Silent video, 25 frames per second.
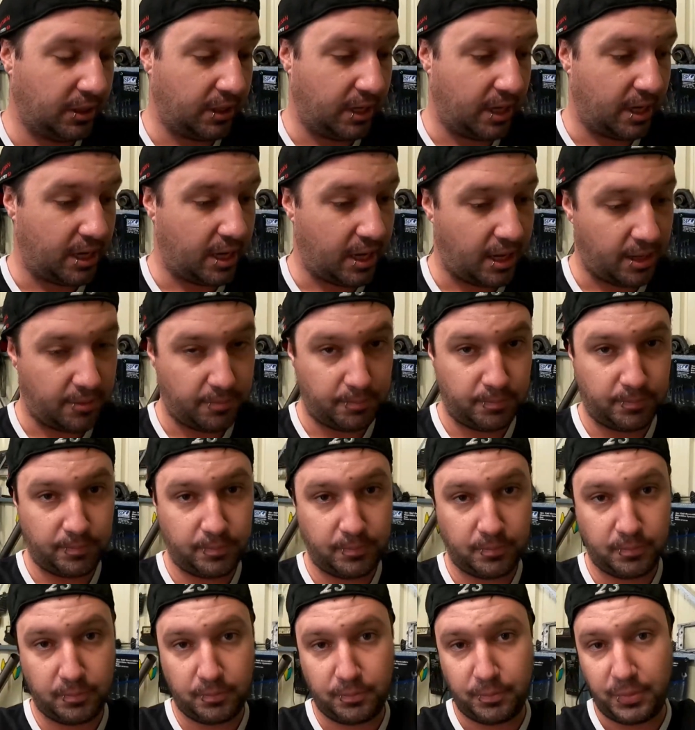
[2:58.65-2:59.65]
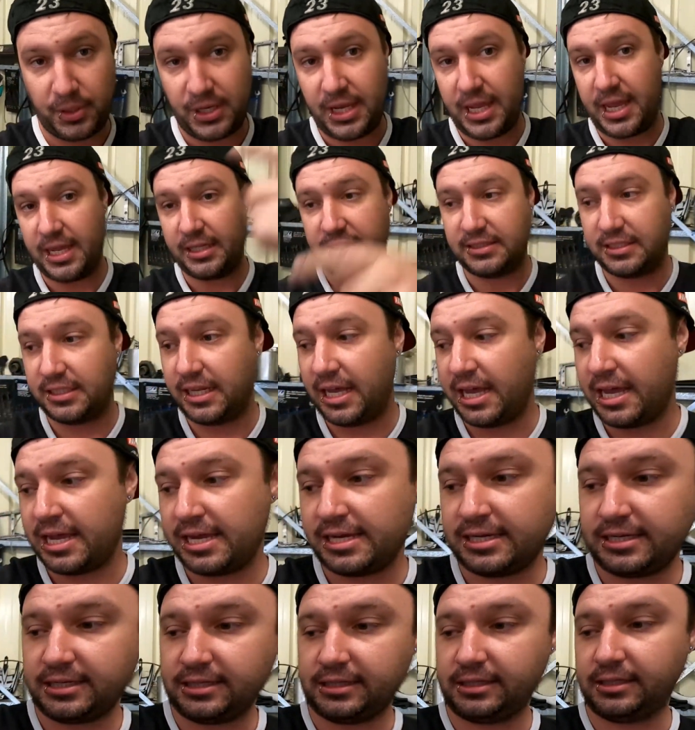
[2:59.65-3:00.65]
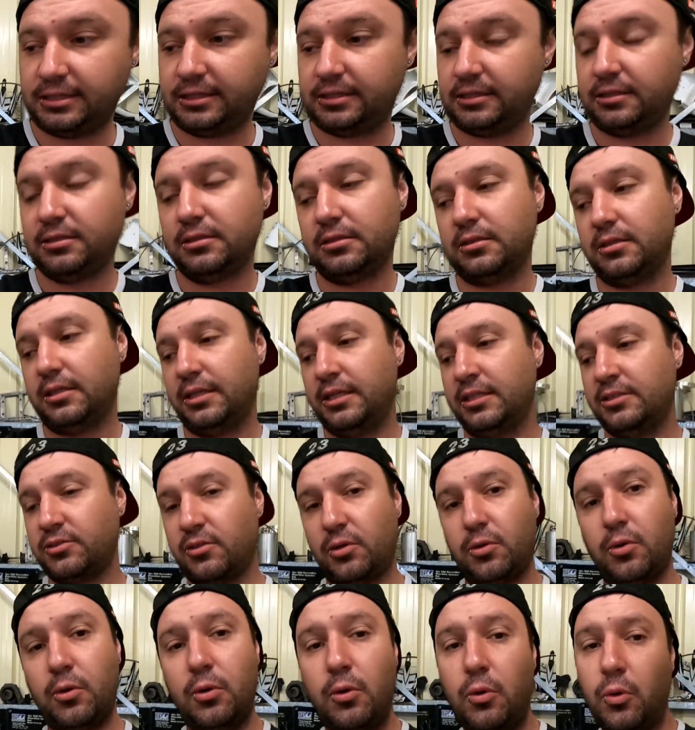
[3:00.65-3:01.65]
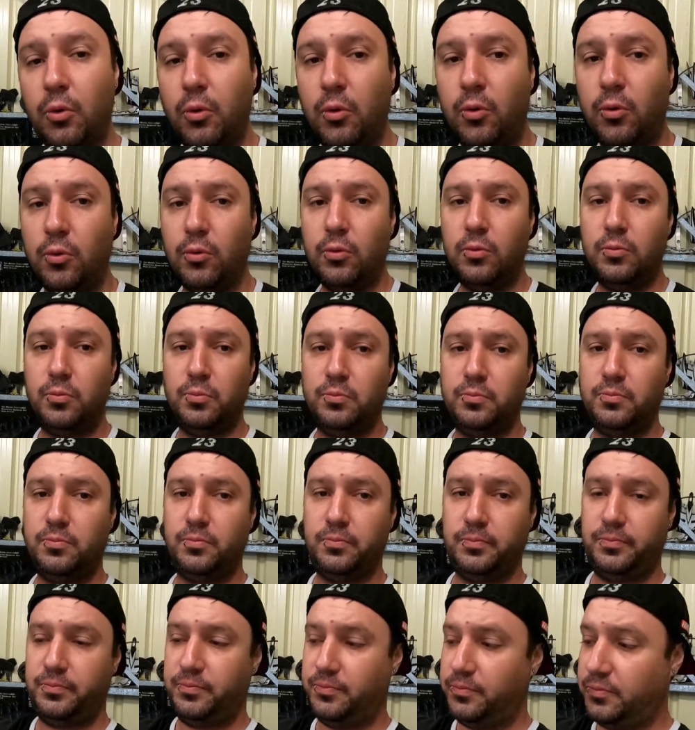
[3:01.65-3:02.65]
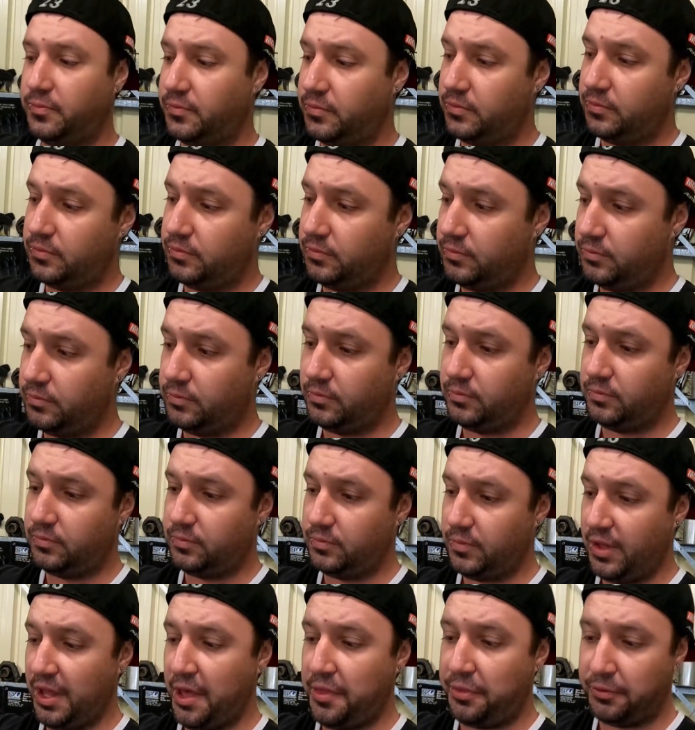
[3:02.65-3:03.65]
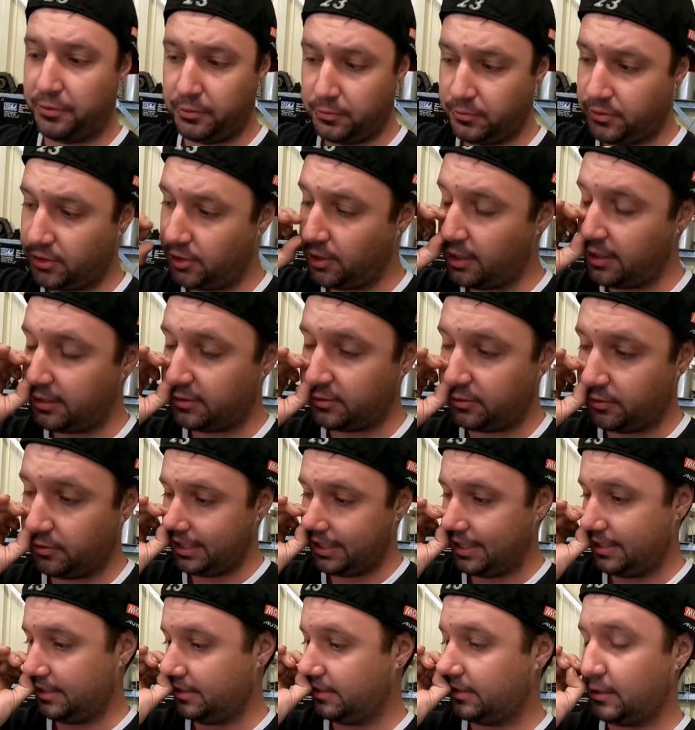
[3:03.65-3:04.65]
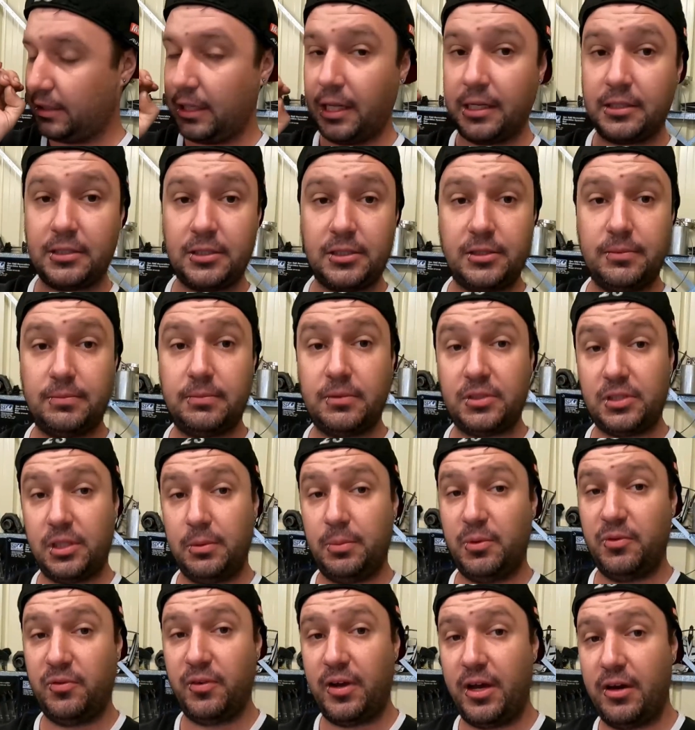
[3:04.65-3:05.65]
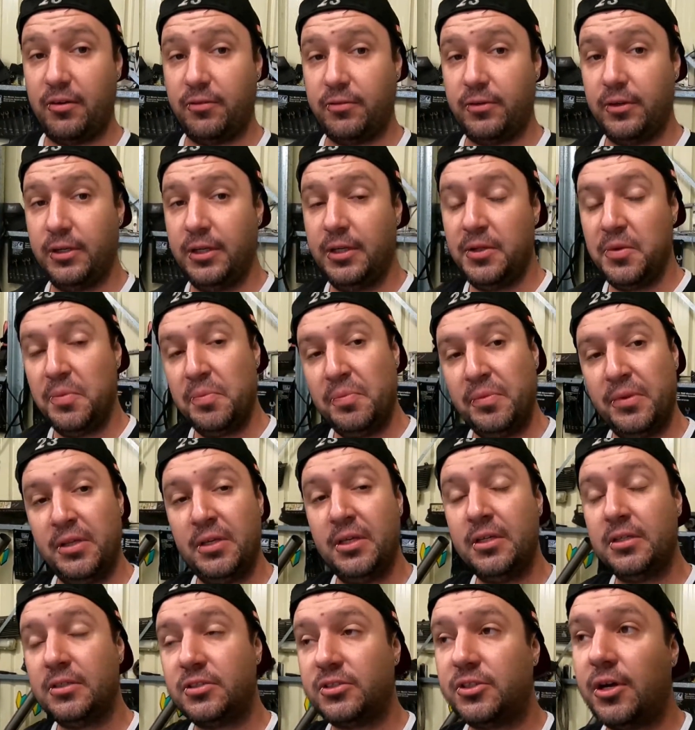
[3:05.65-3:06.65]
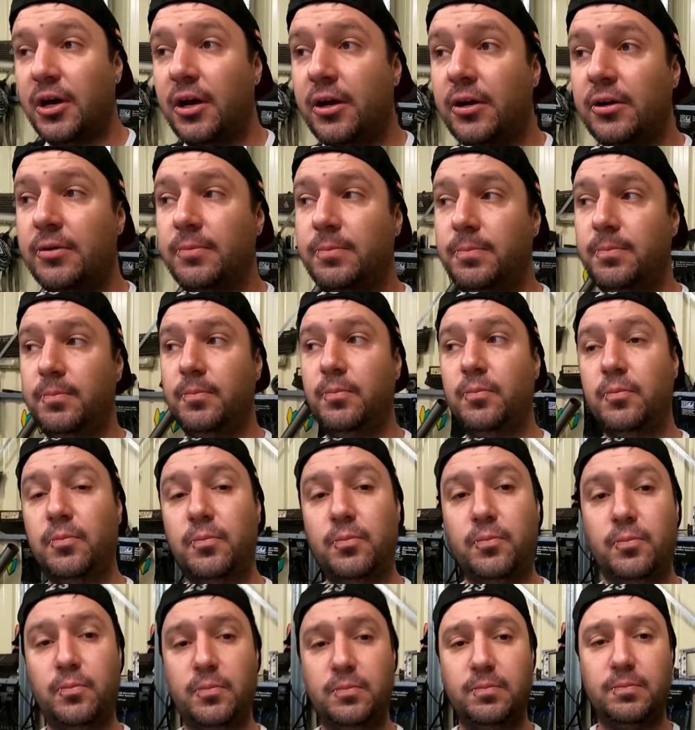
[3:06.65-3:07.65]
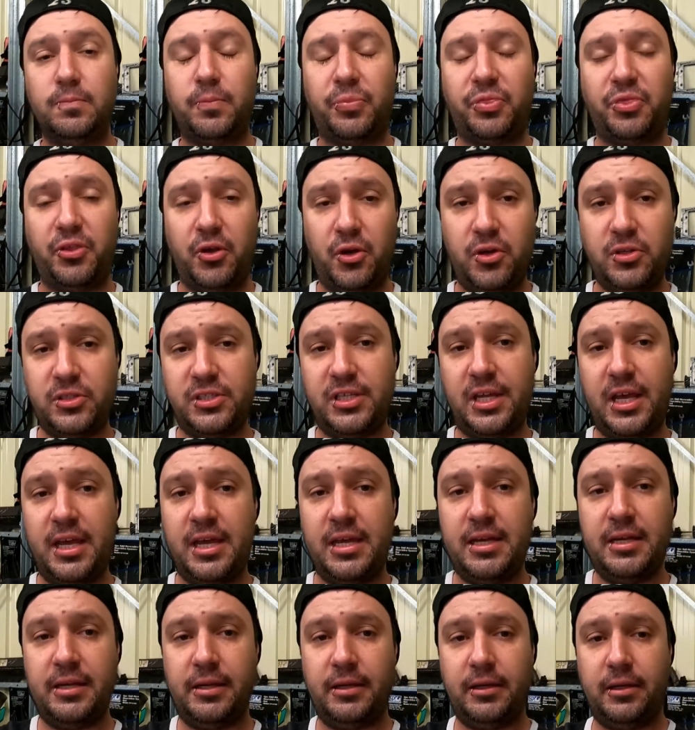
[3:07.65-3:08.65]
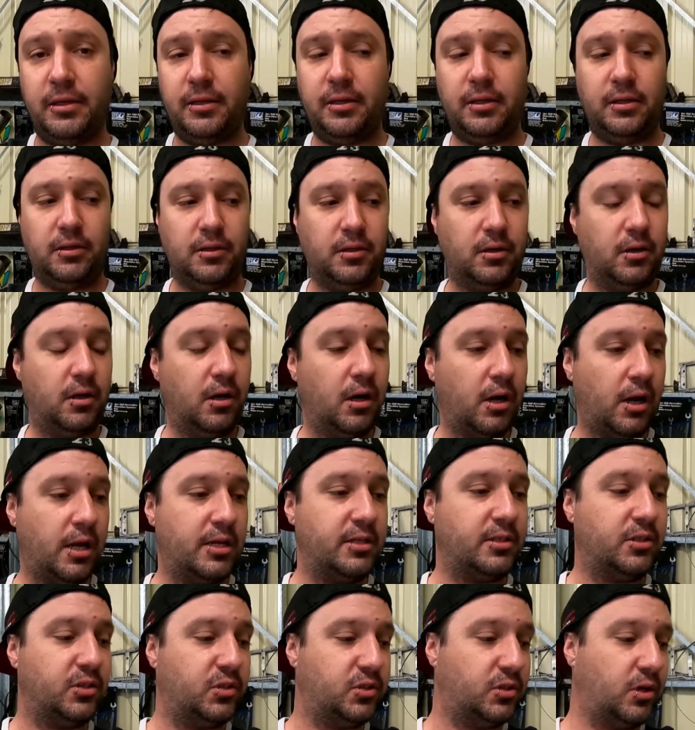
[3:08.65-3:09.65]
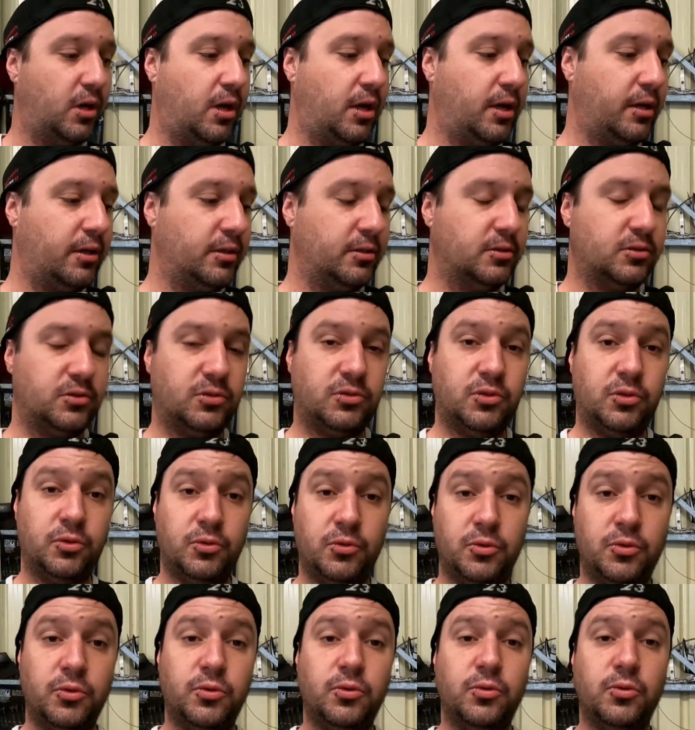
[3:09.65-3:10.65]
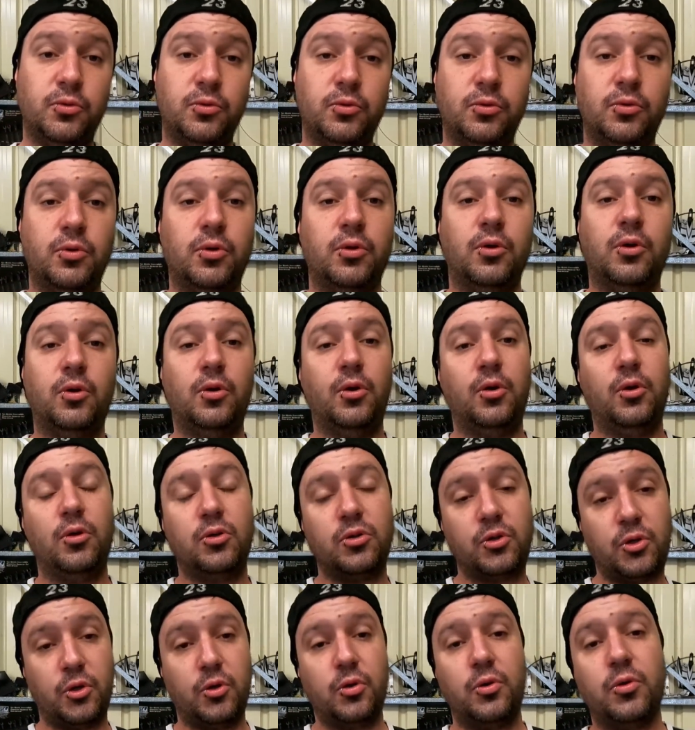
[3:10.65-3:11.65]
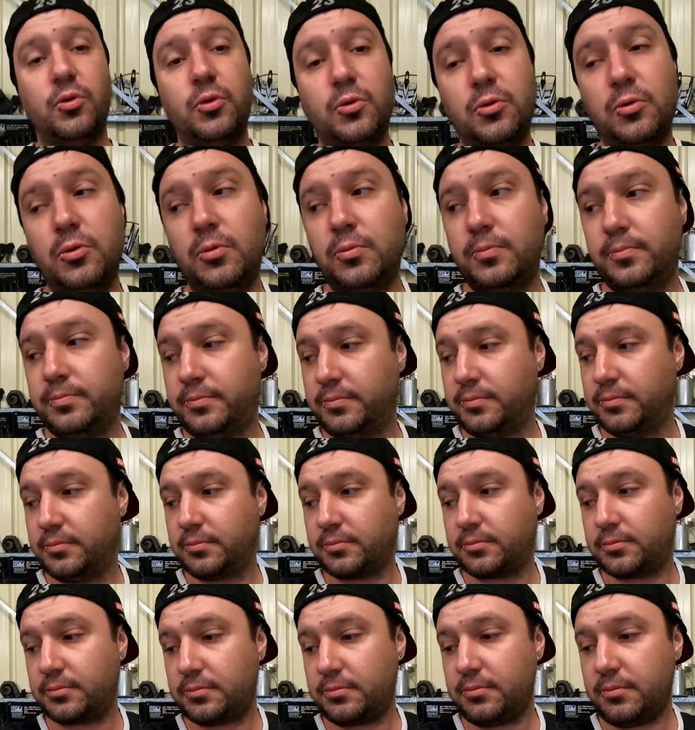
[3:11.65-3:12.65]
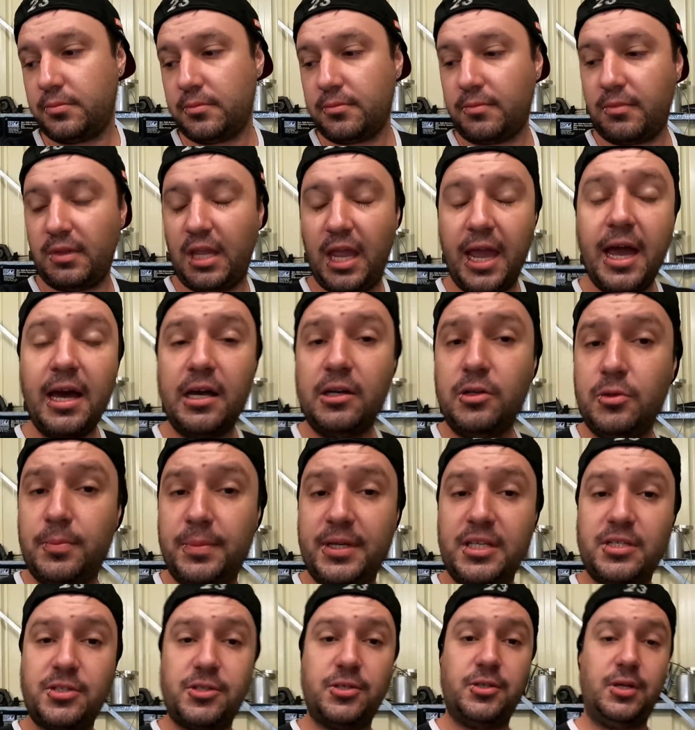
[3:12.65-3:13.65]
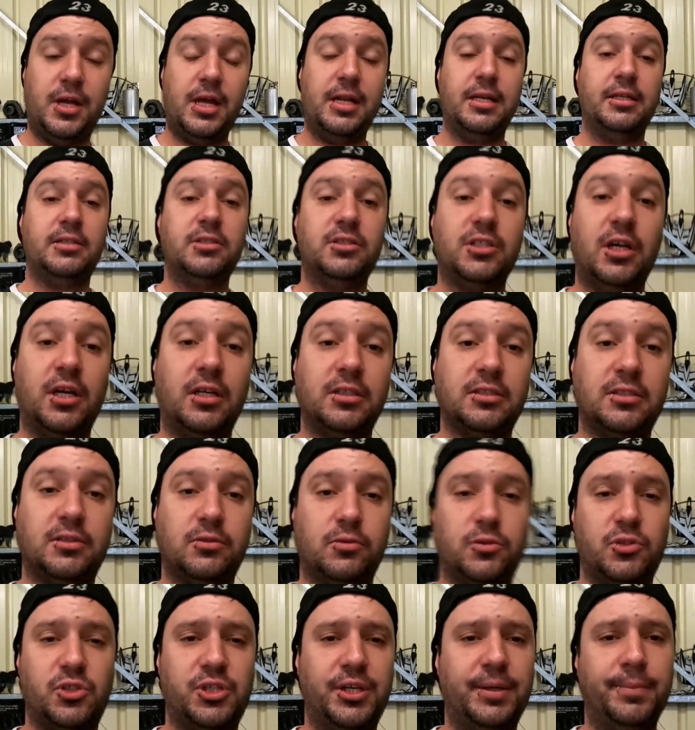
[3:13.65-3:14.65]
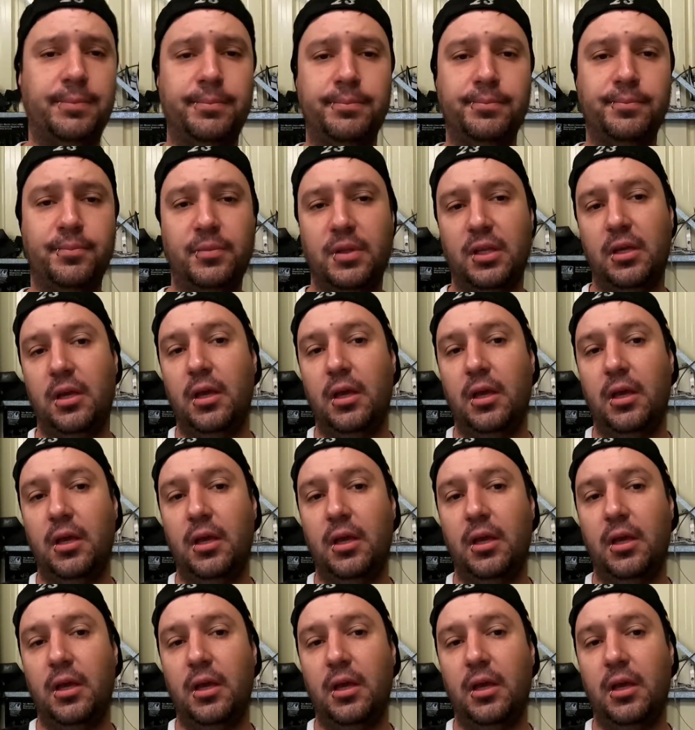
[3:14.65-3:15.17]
But yeah, today is all Ethel trying to out this clutch slipper valve. So Thursday I decided to Google how to measure and adjust or shim